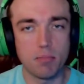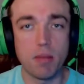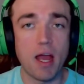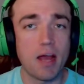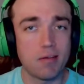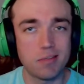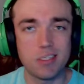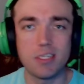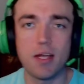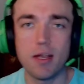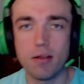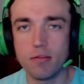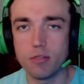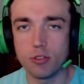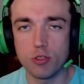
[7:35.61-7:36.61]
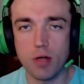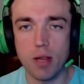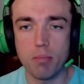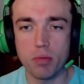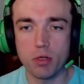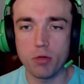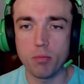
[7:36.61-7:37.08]
outside of the
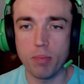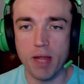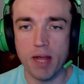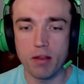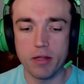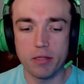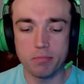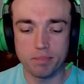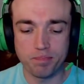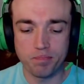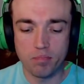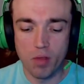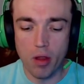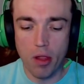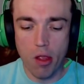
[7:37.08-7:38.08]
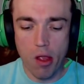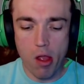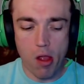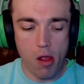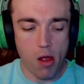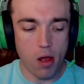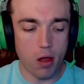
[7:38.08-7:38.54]
tropical palette.
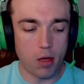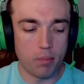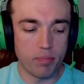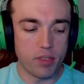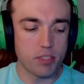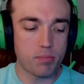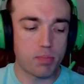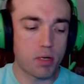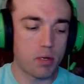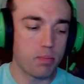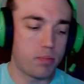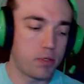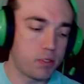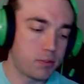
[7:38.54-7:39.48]
This purple